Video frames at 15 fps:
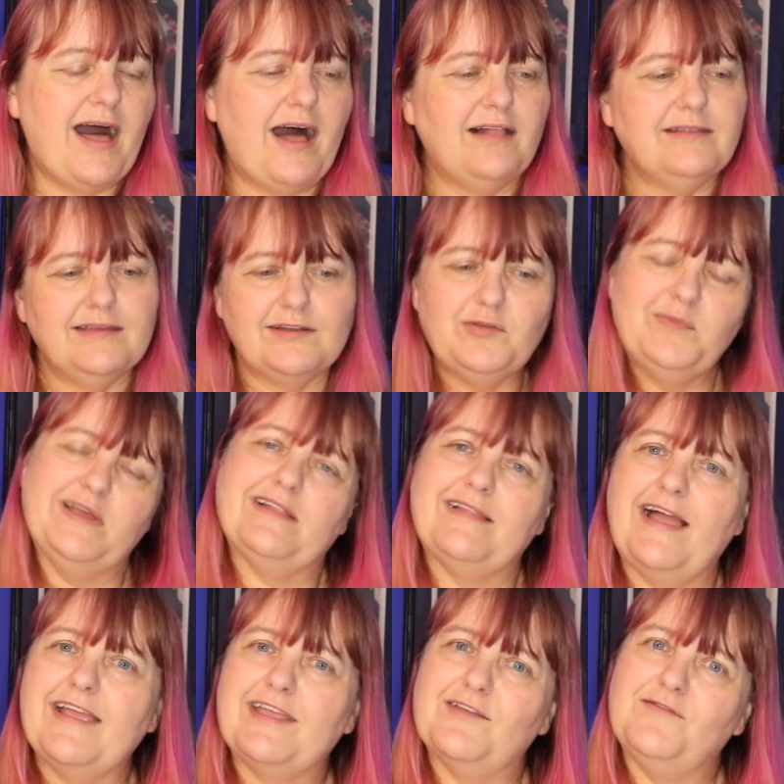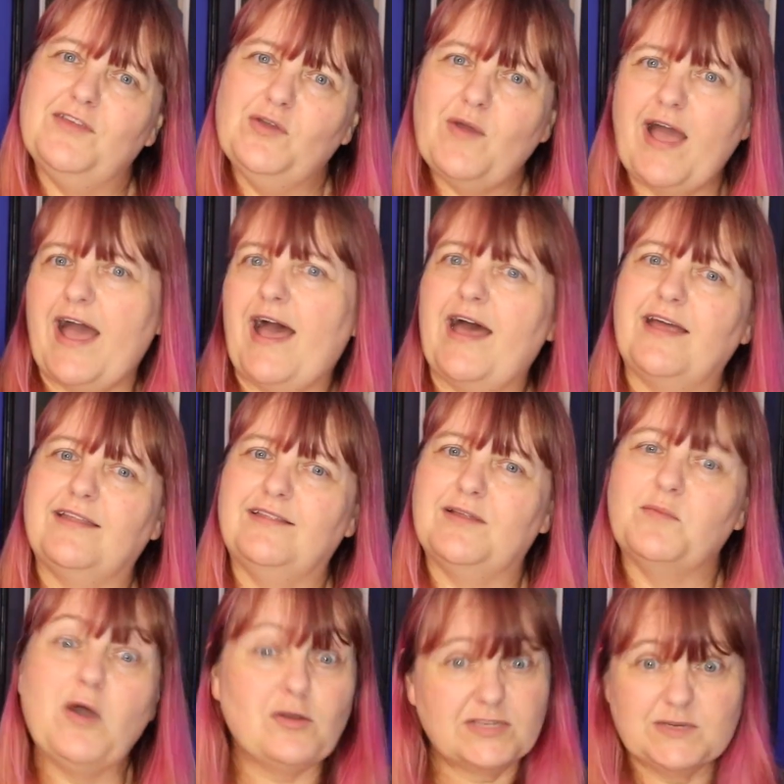A little bit like if you had the
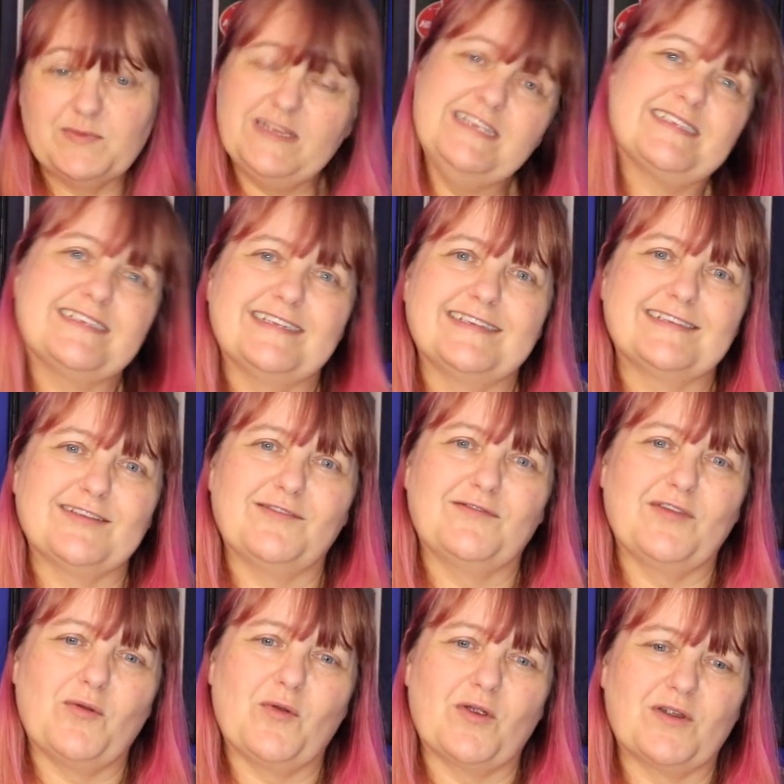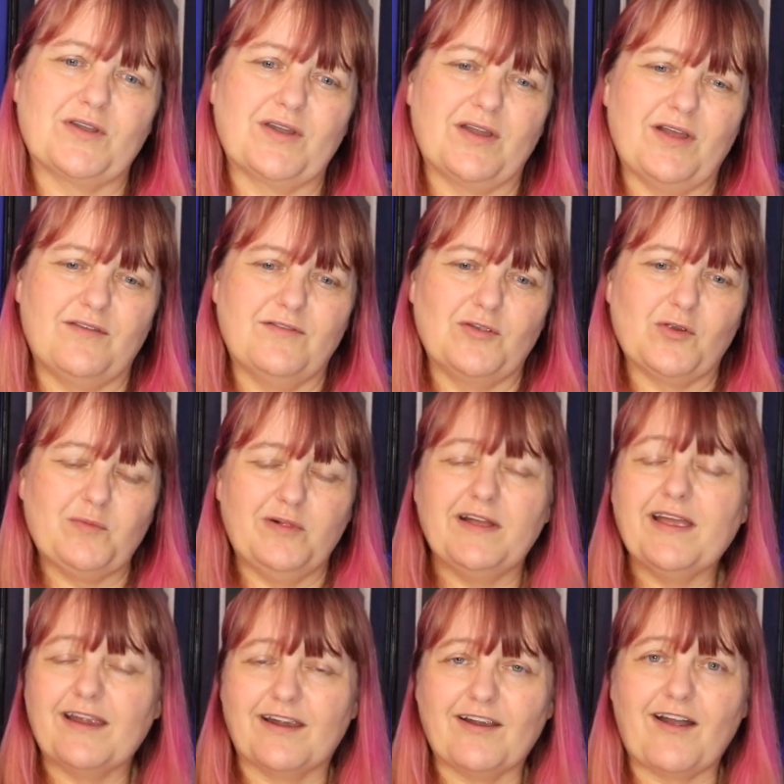most pieces of your
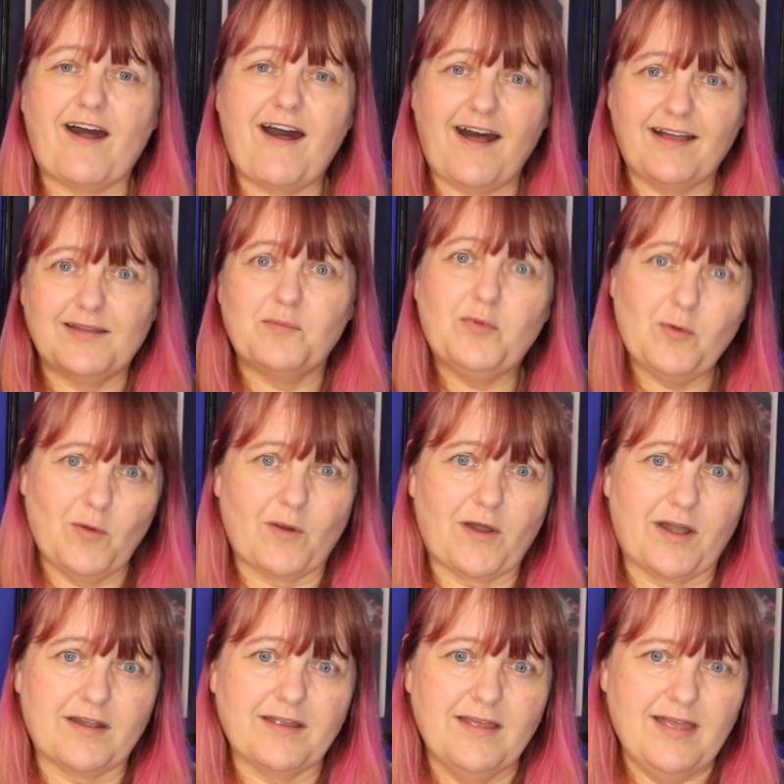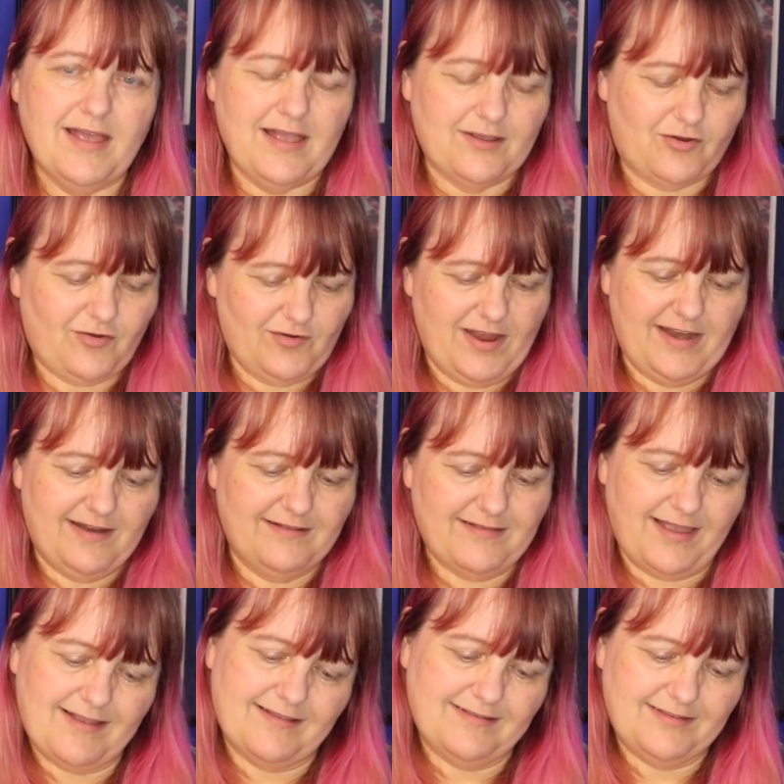player on a board, creating
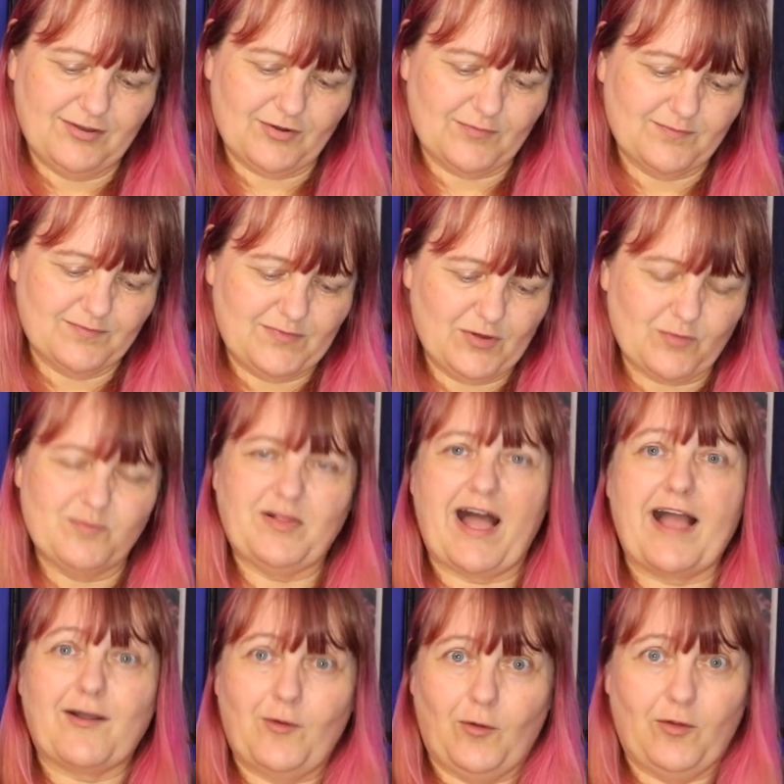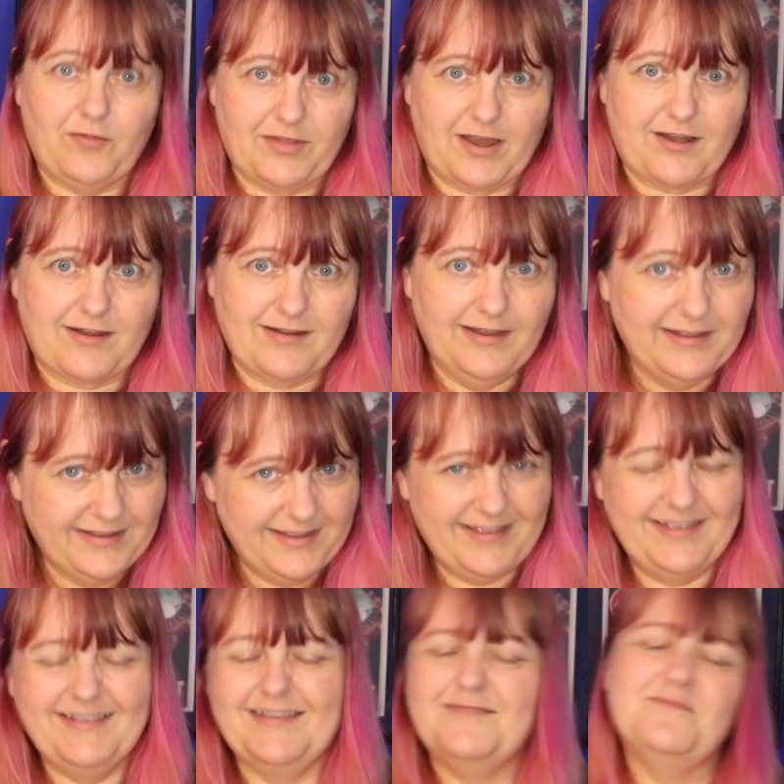your black hole there,
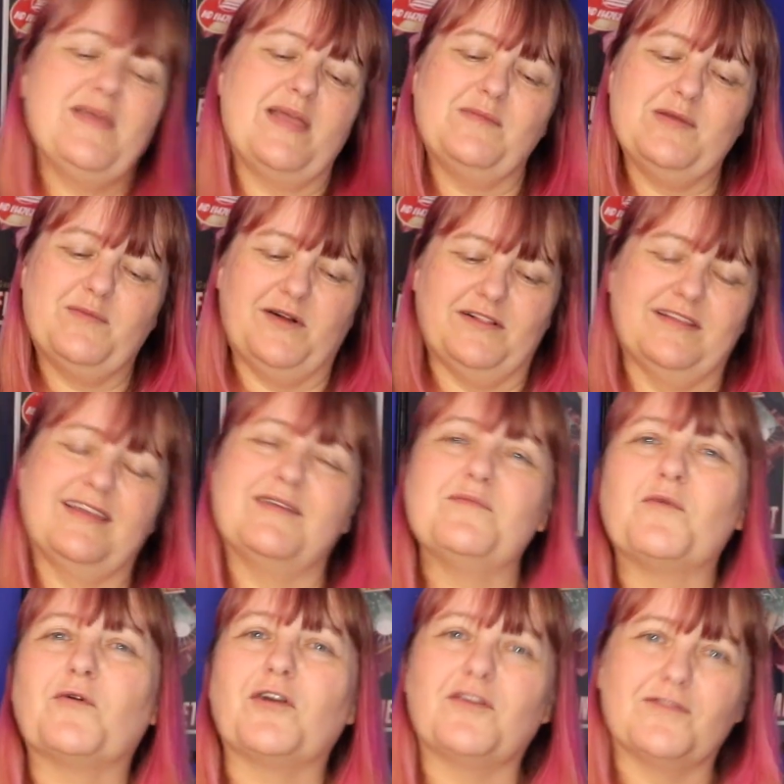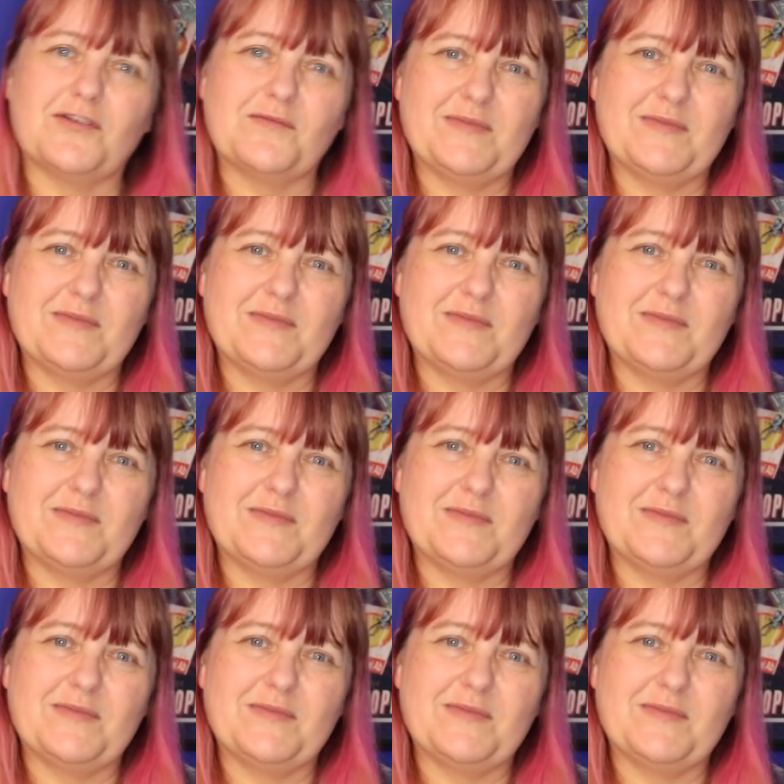and maybe pulling in more of your